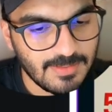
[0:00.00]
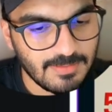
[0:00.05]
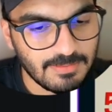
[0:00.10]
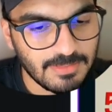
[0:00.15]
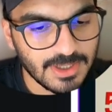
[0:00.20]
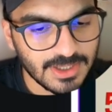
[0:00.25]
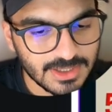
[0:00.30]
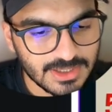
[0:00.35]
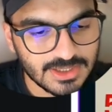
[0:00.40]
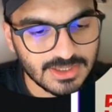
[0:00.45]

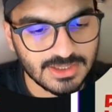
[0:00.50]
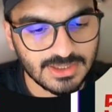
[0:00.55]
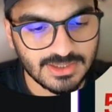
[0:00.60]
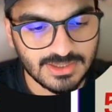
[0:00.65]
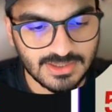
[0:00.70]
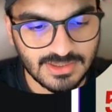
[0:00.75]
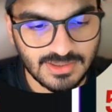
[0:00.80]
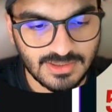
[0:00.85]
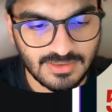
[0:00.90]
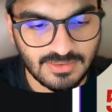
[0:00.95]
But
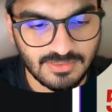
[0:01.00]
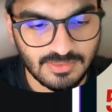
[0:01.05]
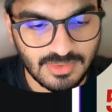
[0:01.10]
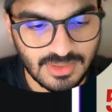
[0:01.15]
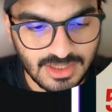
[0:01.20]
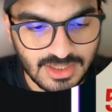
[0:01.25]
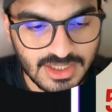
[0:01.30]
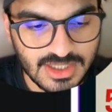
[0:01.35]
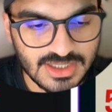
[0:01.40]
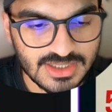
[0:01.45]

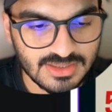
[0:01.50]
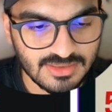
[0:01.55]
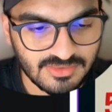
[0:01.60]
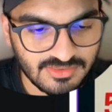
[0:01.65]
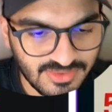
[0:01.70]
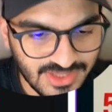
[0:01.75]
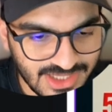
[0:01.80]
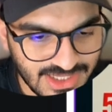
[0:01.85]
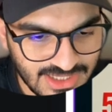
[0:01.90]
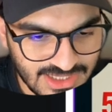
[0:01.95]
there is a
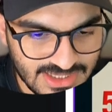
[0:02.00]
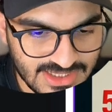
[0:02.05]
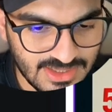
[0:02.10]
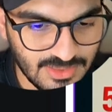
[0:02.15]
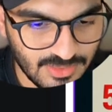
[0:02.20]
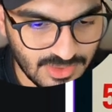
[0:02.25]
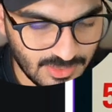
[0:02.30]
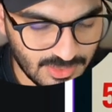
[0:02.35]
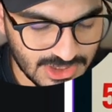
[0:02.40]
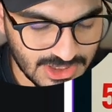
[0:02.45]
very easy
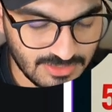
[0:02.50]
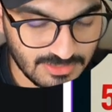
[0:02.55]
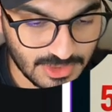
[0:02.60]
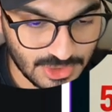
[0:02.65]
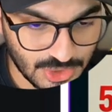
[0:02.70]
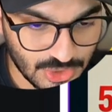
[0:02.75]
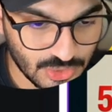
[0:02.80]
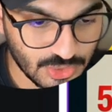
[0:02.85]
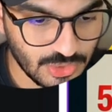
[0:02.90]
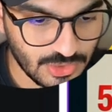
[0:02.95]
way, which I'm going
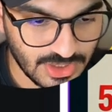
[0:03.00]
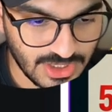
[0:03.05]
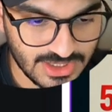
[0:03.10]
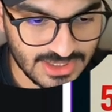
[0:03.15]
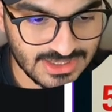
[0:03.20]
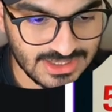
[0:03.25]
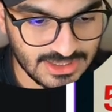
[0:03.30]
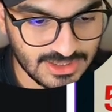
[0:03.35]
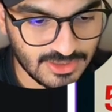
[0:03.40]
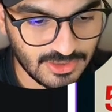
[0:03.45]
to show you
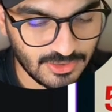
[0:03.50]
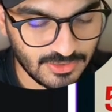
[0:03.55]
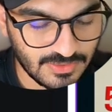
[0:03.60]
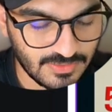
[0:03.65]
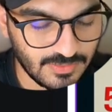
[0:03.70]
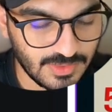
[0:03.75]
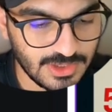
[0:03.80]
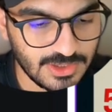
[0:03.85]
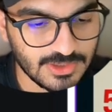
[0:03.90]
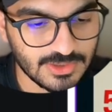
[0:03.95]
guys later on in
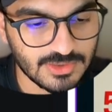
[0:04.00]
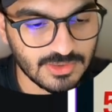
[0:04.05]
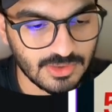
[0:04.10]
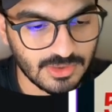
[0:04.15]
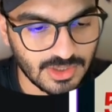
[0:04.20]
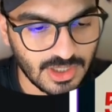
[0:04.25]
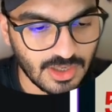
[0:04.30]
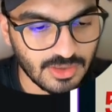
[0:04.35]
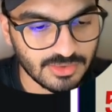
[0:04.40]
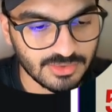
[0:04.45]
the video,
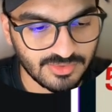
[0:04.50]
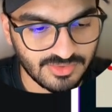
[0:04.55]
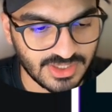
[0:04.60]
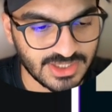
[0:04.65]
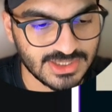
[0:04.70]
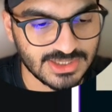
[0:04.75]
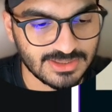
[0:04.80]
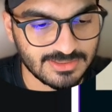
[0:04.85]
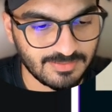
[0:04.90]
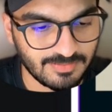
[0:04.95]
on how to
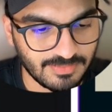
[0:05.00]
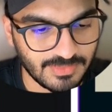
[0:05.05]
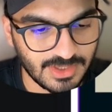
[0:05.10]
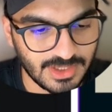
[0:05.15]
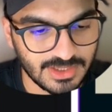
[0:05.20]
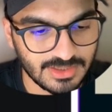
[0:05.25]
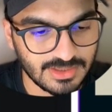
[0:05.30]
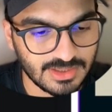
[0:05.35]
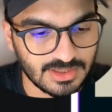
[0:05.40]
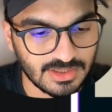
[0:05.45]
fix.
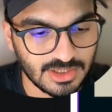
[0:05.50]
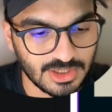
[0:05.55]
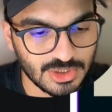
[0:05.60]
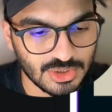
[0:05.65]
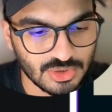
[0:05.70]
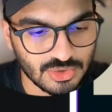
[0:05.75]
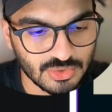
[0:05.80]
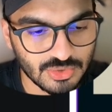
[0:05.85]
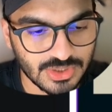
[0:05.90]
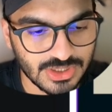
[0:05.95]
Right?
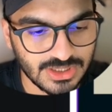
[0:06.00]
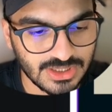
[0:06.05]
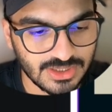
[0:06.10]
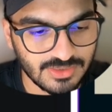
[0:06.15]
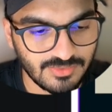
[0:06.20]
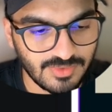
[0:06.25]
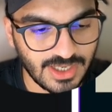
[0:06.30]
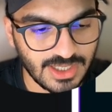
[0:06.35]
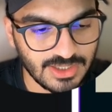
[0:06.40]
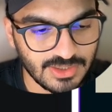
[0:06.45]
There's no clear
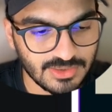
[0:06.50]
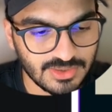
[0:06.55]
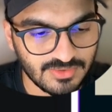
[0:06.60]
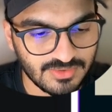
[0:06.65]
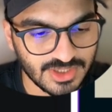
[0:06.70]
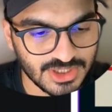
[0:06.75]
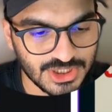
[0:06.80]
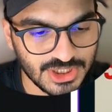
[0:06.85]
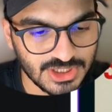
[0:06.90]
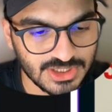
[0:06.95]
value
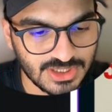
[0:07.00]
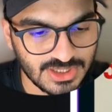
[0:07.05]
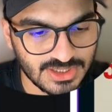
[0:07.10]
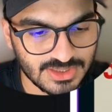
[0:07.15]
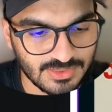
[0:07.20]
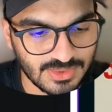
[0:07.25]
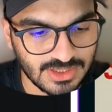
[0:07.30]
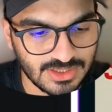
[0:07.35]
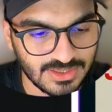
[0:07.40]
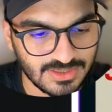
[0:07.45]
differentiator
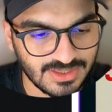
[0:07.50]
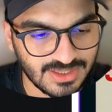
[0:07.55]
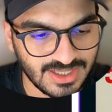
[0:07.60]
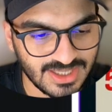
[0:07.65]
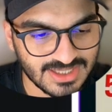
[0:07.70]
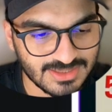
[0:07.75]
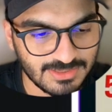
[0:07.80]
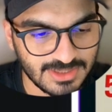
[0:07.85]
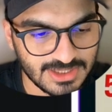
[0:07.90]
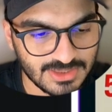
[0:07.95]
as well. Nothing
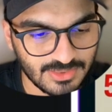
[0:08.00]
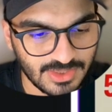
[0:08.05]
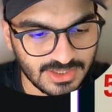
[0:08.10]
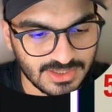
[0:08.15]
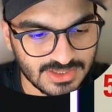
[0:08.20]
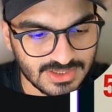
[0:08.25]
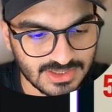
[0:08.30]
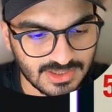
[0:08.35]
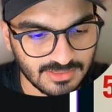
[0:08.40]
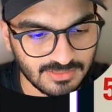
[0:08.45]
explains why
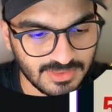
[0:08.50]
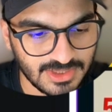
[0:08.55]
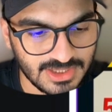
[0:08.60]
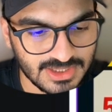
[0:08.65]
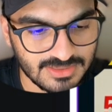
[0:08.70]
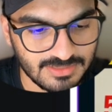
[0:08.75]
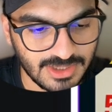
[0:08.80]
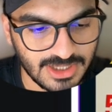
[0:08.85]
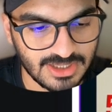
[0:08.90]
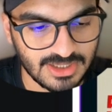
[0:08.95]
this company
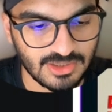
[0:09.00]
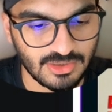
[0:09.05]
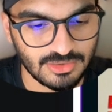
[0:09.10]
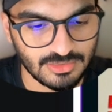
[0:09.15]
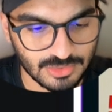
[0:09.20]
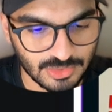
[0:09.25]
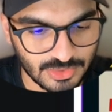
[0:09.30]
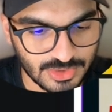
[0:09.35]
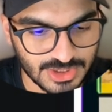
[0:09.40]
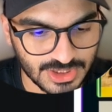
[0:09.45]
is better or
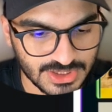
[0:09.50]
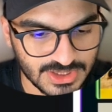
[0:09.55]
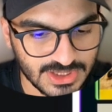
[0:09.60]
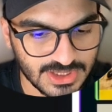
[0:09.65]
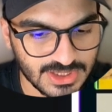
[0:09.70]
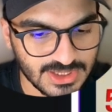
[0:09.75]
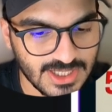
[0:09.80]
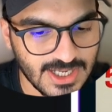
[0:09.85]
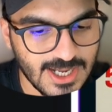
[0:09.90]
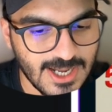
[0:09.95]
more
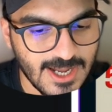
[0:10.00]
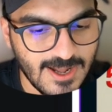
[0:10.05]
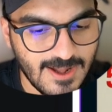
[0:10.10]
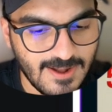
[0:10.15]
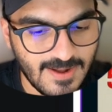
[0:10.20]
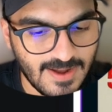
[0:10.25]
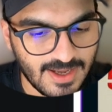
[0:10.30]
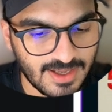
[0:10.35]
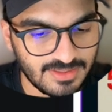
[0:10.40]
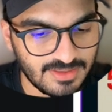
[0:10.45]
trusted.
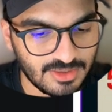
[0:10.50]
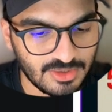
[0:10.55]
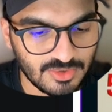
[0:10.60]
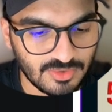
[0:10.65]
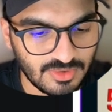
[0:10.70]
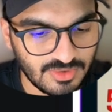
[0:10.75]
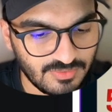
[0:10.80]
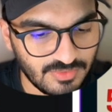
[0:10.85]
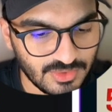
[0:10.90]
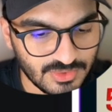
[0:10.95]
There are
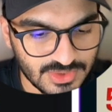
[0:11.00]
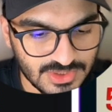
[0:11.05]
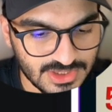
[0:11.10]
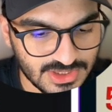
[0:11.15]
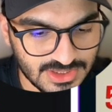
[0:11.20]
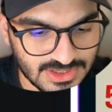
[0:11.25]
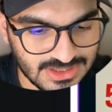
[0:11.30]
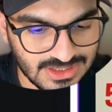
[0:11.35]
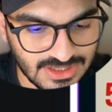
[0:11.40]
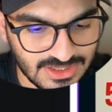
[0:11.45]
no reviews.
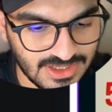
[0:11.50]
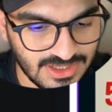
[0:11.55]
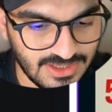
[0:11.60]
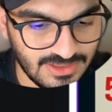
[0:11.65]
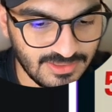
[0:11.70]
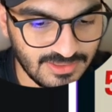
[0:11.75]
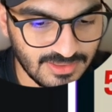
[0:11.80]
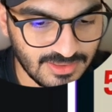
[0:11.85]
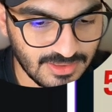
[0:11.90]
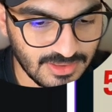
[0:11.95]
There's
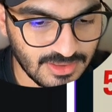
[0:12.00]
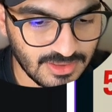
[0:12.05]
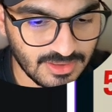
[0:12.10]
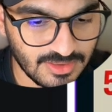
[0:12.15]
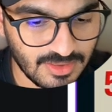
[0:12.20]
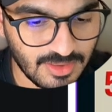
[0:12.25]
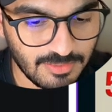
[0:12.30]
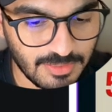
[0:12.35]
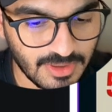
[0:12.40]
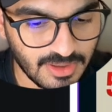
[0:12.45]
literally,
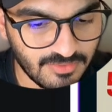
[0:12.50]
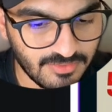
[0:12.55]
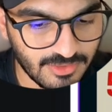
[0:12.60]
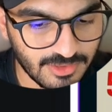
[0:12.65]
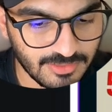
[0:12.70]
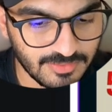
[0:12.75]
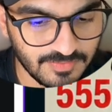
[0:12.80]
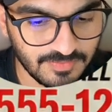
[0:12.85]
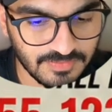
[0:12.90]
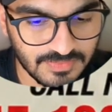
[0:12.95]
apart
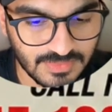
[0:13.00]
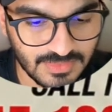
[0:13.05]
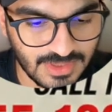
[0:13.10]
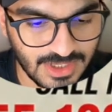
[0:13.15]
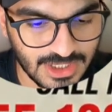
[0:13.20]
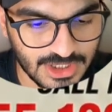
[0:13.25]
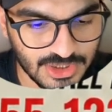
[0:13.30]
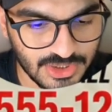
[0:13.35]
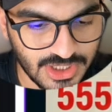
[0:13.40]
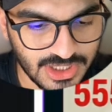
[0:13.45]
from
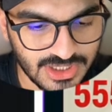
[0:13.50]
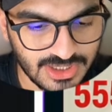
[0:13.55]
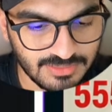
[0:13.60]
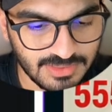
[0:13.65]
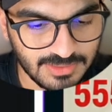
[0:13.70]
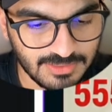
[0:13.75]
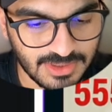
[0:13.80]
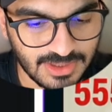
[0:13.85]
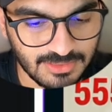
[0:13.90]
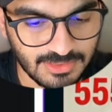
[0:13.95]
educating
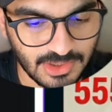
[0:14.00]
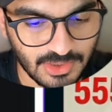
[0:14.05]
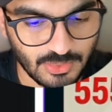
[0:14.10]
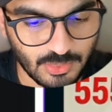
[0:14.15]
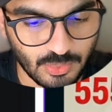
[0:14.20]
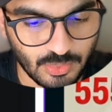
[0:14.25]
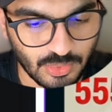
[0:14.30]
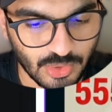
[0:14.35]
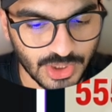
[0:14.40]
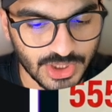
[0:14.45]
people about
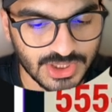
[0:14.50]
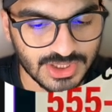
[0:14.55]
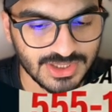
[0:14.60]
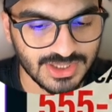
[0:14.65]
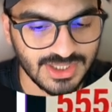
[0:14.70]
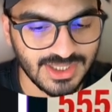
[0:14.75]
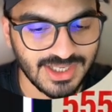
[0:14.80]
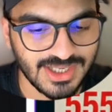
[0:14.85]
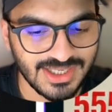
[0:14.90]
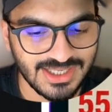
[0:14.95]
what
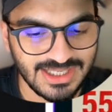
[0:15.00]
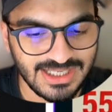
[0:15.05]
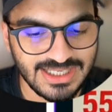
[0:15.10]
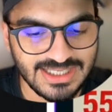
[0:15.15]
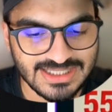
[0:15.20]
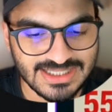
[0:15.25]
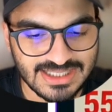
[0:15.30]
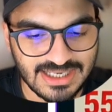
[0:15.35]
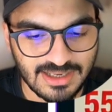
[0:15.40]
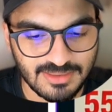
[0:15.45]

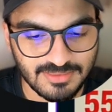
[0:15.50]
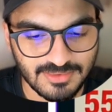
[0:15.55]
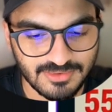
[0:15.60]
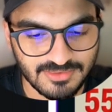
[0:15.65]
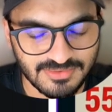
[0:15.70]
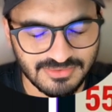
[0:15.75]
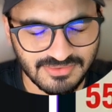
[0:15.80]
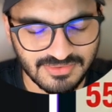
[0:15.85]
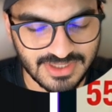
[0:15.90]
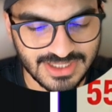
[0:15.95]
each type
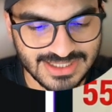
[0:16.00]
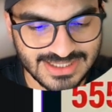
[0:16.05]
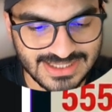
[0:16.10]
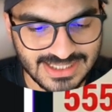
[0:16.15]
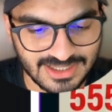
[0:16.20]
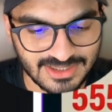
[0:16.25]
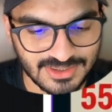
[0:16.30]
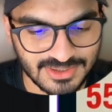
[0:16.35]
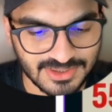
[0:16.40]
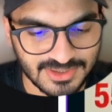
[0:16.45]
of
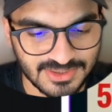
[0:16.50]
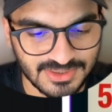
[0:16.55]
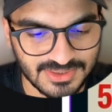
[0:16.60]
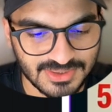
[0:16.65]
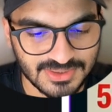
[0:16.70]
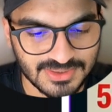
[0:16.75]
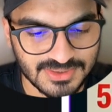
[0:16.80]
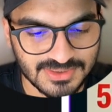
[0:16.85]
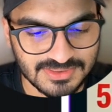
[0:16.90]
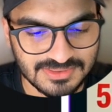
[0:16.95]
insect or
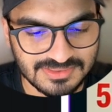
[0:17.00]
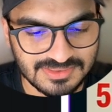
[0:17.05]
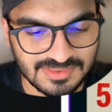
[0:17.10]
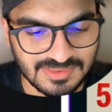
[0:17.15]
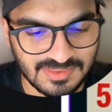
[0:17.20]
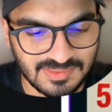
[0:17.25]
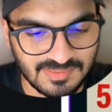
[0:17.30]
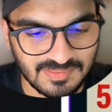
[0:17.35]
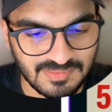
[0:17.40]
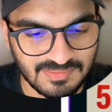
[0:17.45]

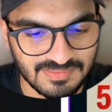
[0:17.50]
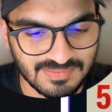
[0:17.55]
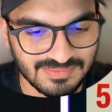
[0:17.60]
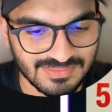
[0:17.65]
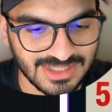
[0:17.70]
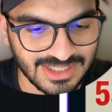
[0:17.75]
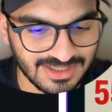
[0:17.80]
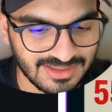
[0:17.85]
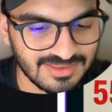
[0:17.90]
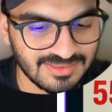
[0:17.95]

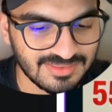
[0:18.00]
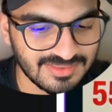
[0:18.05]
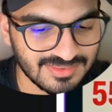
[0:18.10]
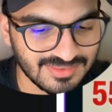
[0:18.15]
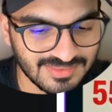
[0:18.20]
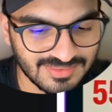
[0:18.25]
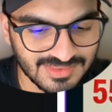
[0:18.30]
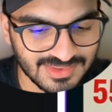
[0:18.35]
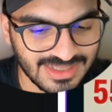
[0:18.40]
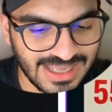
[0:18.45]
like
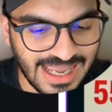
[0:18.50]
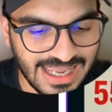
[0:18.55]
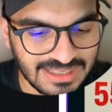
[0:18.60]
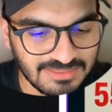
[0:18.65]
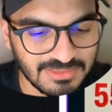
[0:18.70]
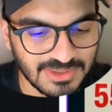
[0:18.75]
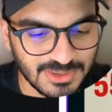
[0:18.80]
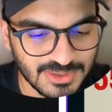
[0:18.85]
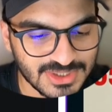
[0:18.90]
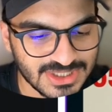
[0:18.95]

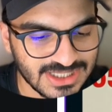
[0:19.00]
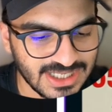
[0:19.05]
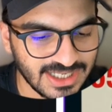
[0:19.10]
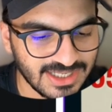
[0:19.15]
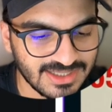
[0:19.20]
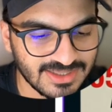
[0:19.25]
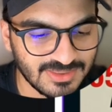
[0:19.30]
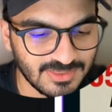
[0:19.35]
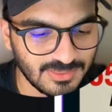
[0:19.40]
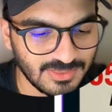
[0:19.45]
animal looks
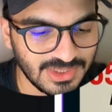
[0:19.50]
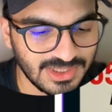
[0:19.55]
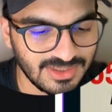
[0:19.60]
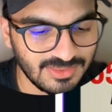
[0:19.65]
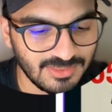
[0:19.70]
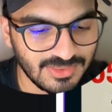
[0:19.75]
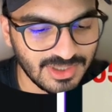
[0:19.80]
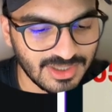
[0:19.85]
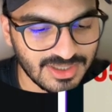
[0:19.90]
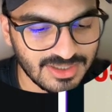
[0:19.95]
like,
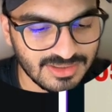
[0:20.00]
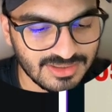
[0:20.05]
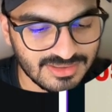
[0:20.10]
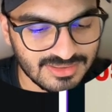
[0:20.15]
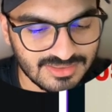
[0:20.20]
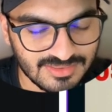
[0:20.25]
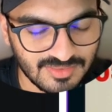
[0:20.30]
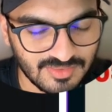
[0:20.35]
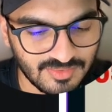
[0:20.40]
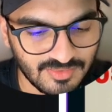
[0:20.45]
we aren't
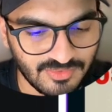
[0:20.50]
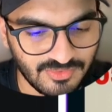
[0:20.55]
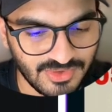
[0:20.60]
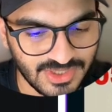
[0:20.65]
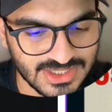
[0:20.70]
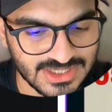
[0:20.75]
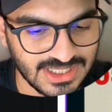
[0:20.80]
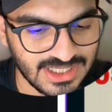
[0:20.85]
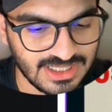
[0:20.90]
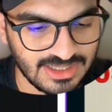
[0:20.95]

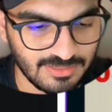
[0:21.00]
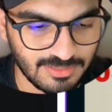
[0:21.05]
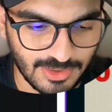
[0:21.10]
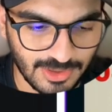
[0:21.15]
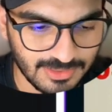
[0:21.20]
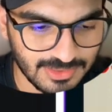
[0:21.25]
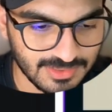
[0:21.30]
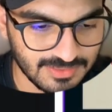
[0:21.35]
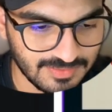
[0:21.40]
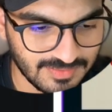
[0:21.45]
fixing any
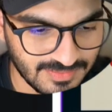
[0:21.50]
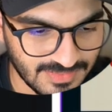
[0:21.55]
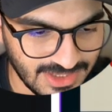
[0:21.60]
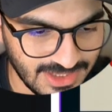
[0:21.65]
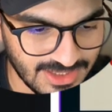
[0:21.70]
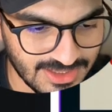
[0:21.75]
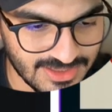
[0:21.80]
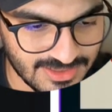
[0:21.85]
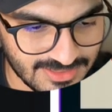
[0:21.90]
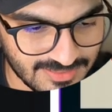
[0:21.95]
problem
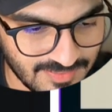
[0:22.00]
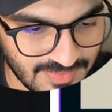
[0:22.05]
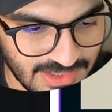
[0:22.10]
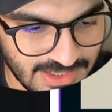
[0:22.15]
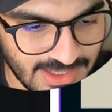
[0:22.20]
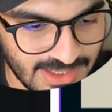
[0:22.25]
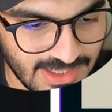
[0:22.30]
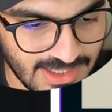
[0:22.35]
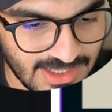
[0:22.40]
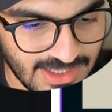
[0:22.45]
here.
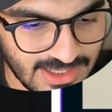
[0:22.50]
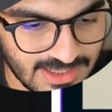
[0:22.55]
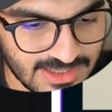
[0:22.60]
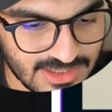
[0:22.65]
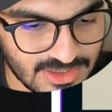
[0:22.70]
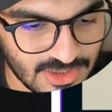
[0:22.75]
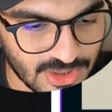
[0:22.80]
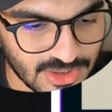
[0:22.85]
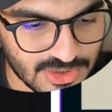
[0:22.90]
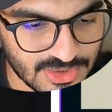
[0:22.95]

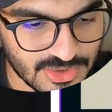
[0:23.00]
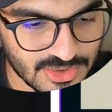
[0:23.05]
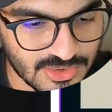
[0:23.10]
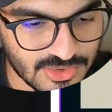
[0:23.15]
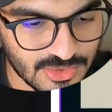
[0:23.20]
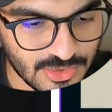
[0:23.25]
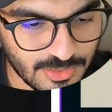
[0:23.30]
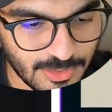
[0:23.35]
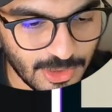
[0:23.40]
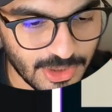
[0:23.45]
There's also
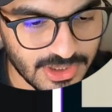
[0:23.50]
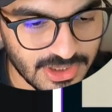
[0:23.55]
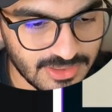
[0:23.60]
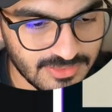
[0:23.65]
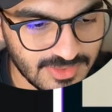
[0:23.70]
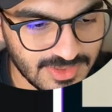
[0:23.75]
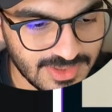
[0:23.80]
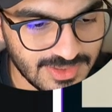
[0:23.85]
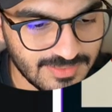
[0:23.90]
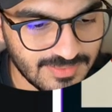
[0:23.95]
coupon
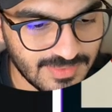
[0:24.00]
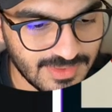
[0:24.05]
driven.